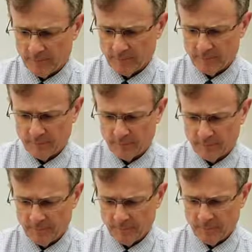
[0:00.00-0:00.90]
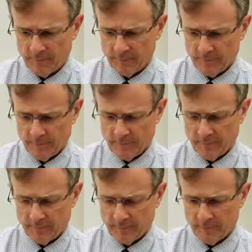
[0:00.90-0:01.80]

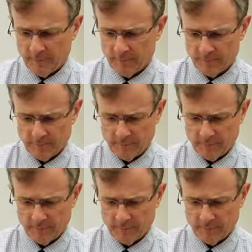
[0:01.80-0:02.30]
[no speech]